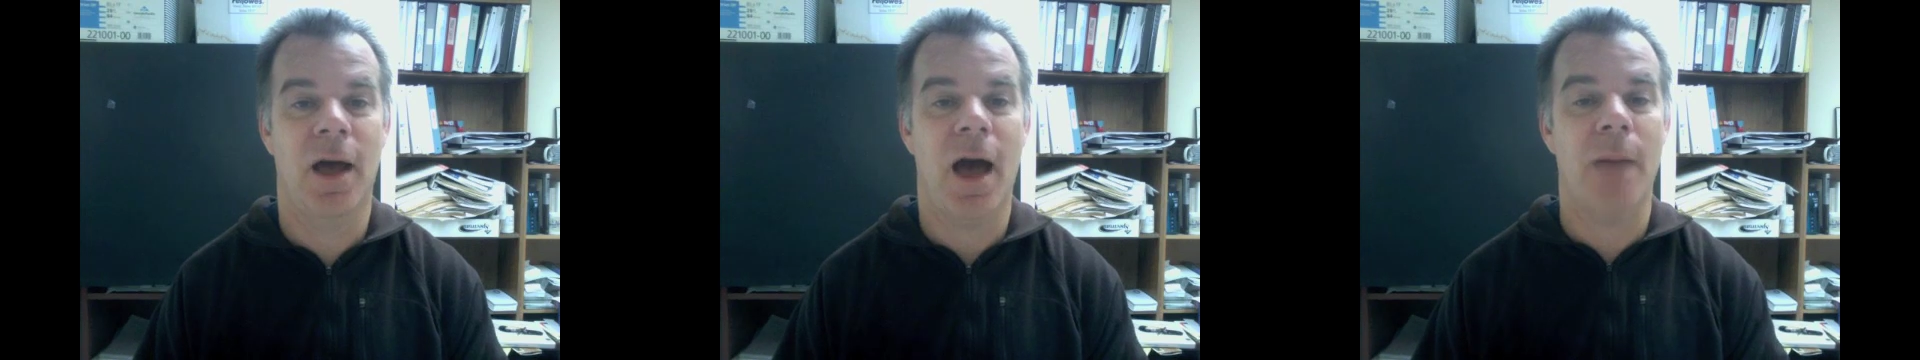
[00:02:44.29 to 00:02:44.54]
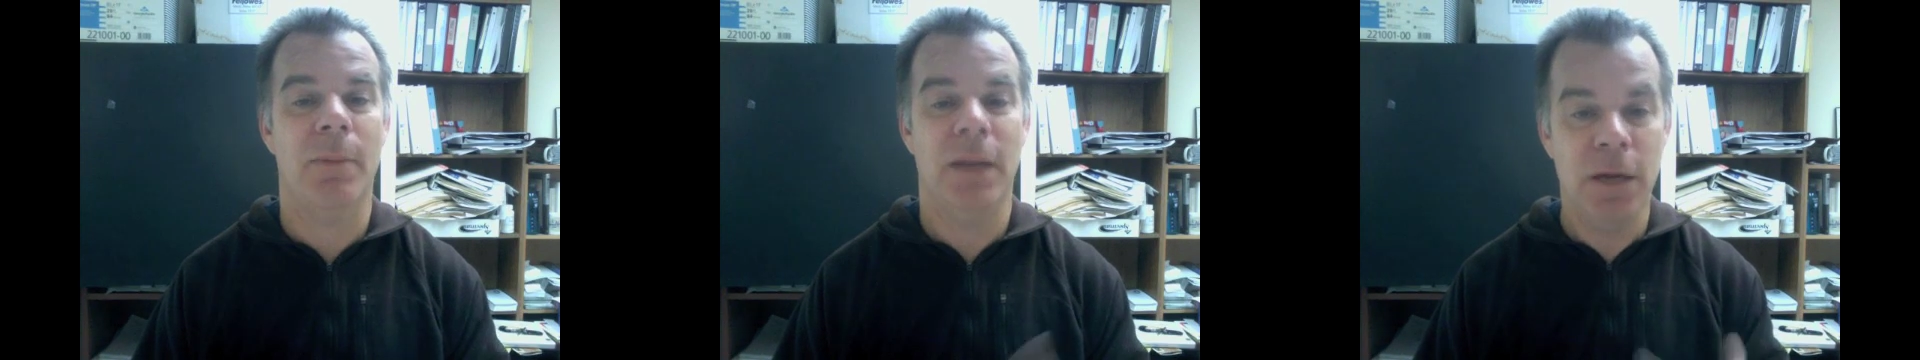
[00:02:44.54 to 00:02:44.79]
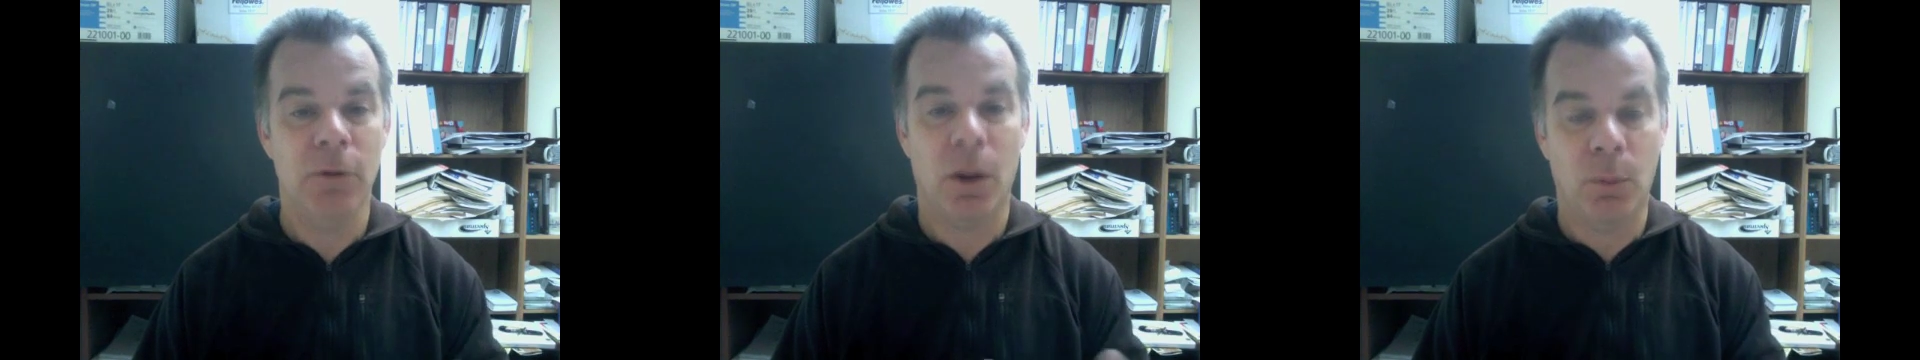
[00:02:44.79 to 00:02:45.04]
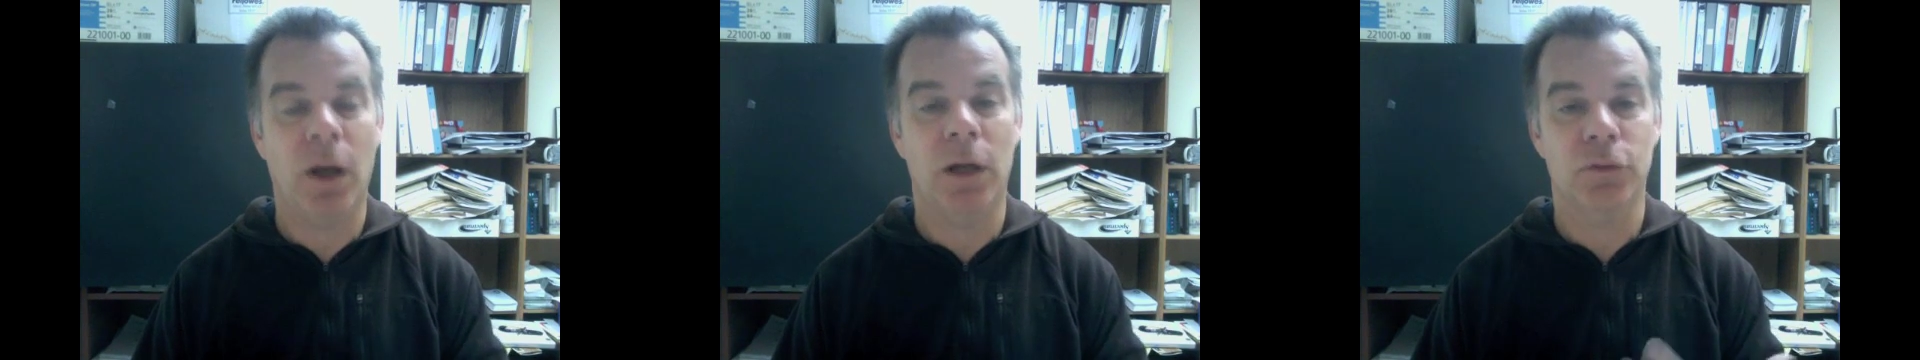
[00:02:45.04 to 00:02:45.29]
I mean, here I
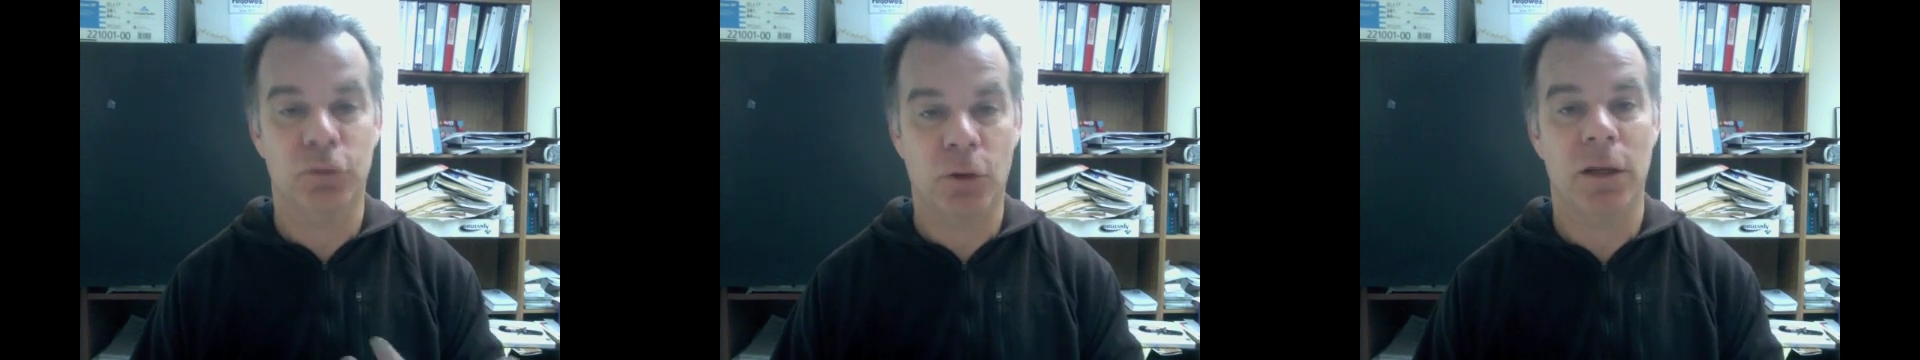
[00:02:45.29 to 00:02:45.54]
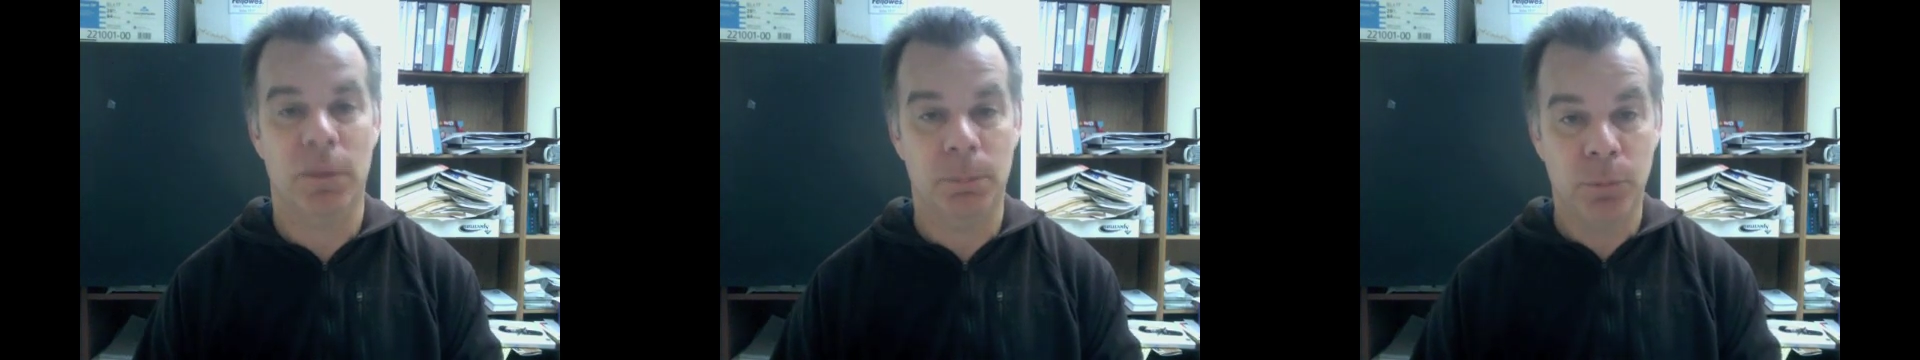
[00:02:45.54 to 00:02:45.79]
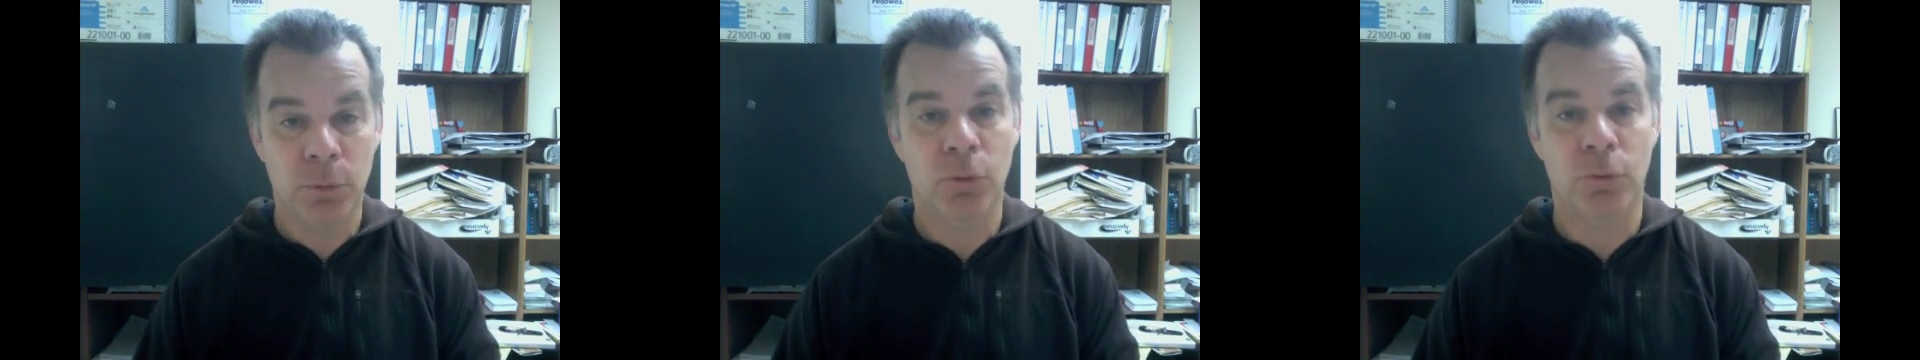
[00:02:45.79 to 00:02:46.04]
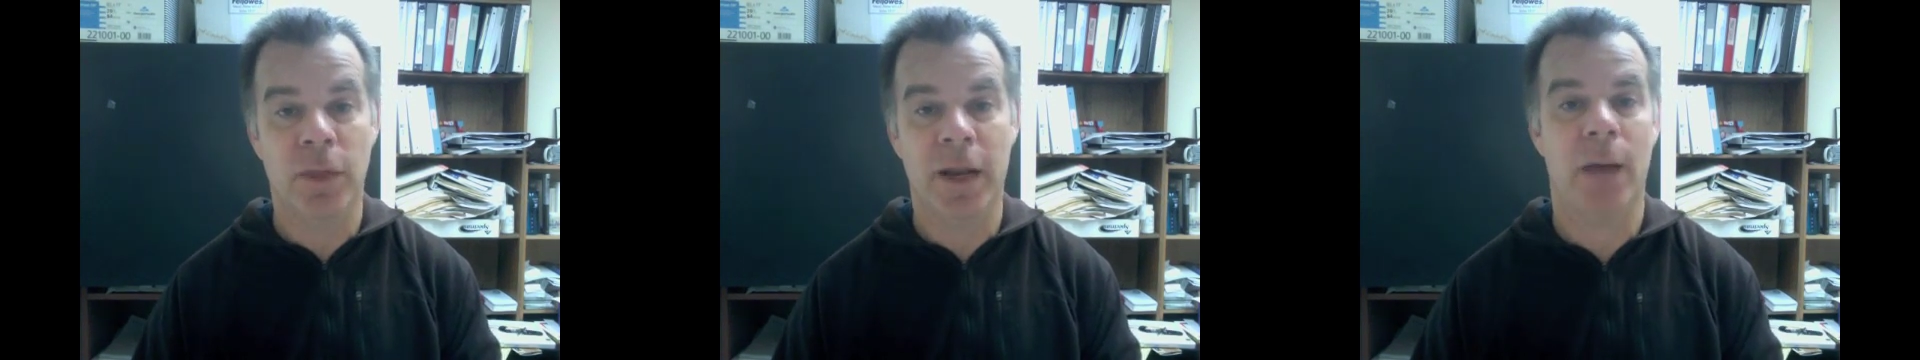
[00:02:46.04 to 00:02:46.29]
was trying to
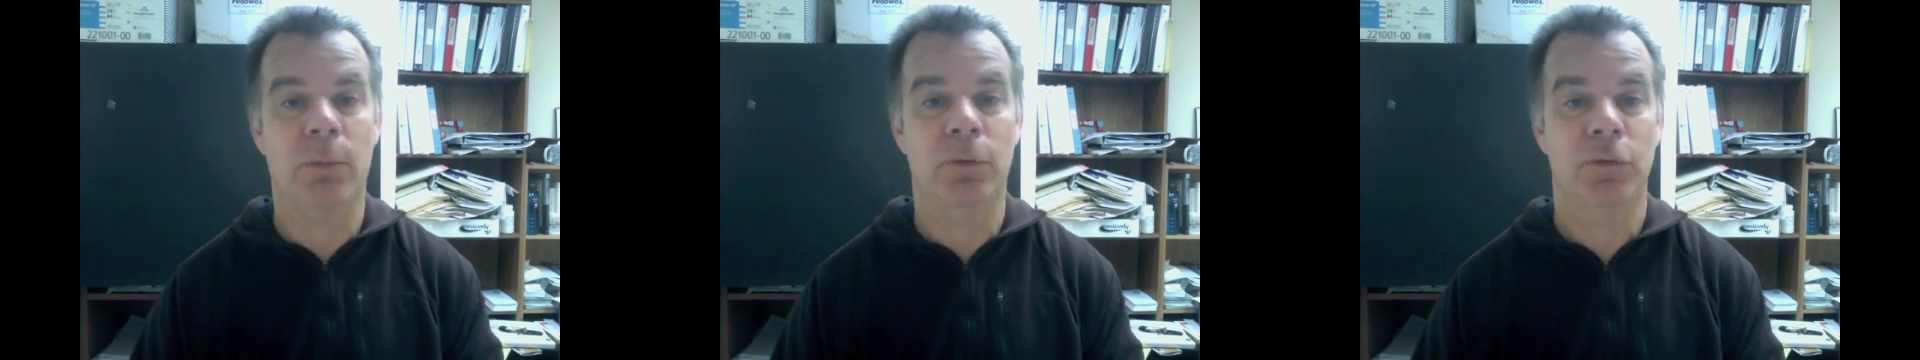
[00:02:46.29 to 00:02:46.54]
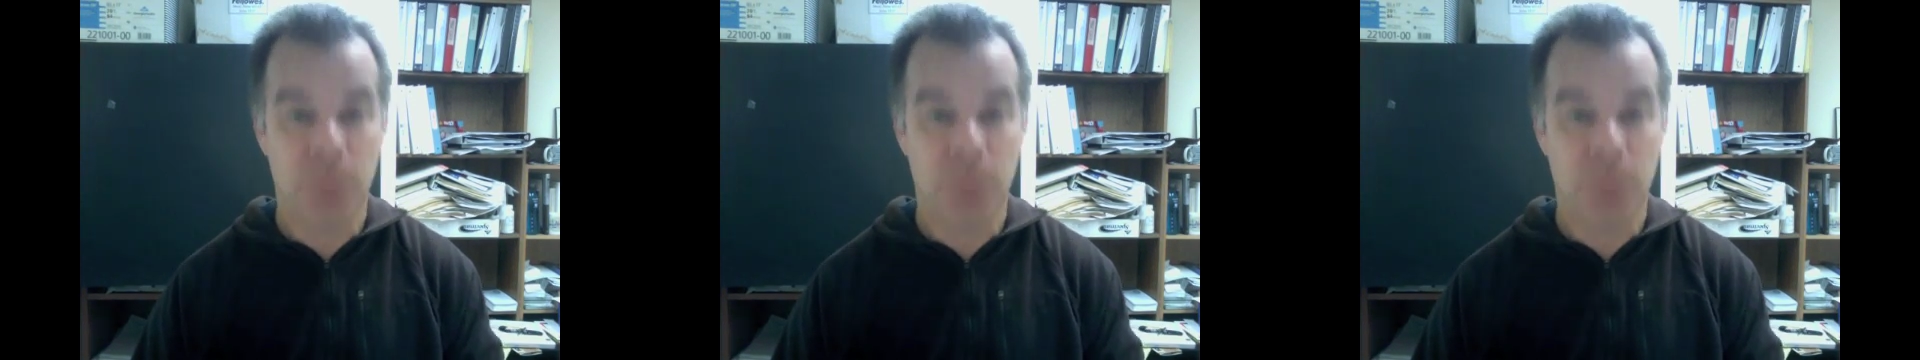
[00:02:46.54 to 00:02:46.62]
prove that I was